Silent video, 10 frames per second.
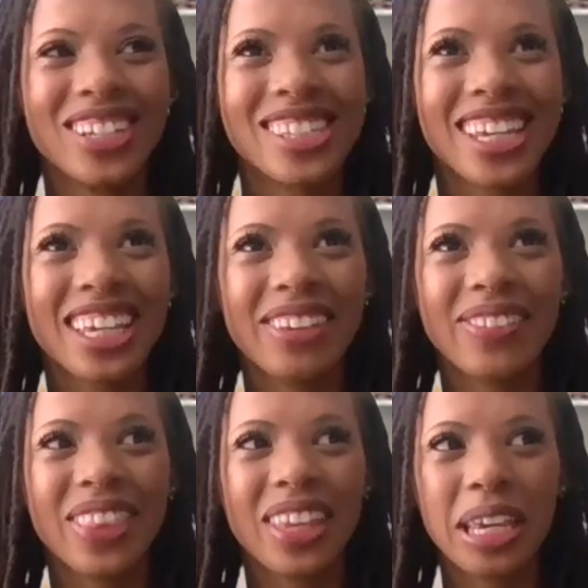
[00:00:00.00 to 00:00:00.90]
just like
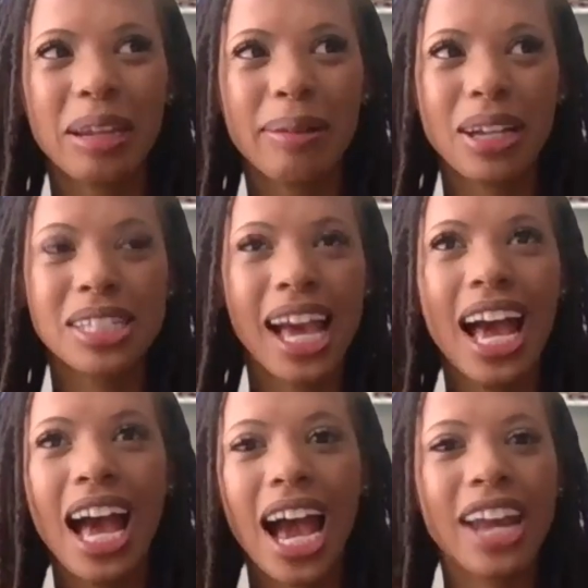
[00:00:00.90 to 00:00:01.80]
even thinking about because
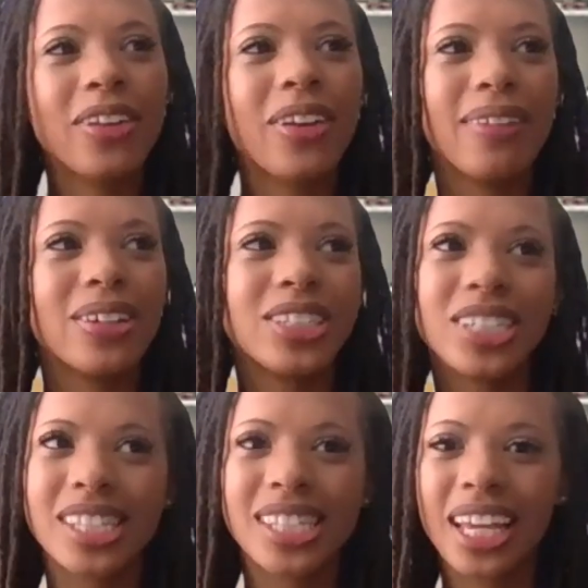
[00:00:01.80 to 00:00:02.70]
I don't ever
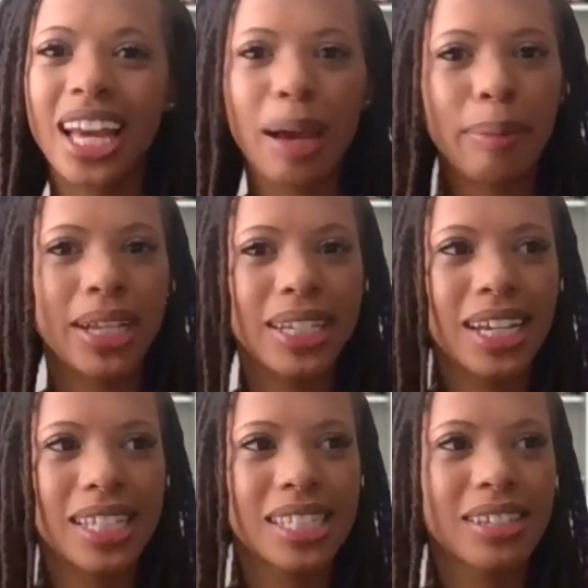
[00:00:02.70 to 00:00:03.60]
just sit at my
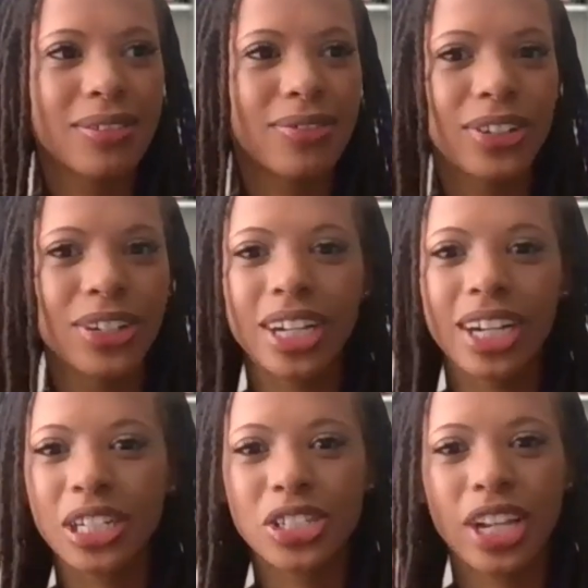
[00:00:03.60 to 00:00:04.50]
desk for
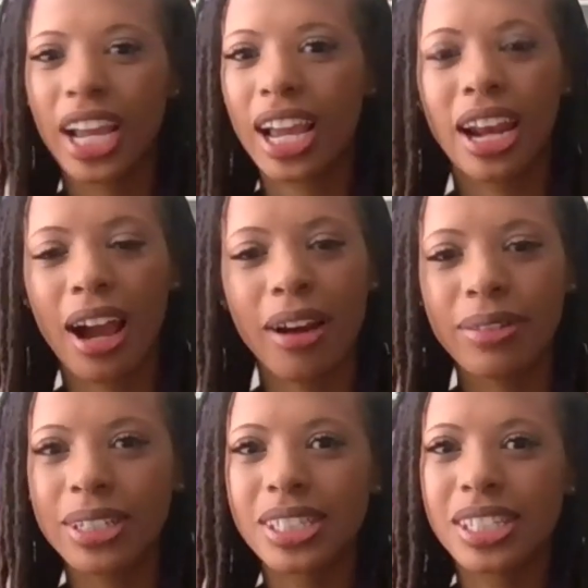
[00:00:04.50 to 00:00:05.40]
a straight 8
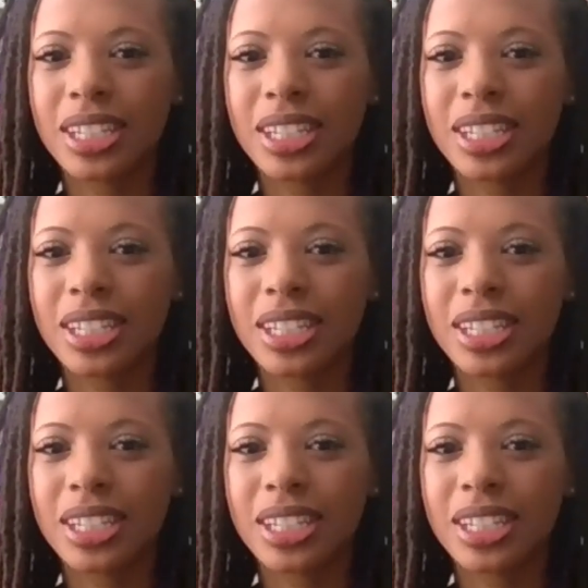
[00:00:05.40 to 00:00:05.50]
hours,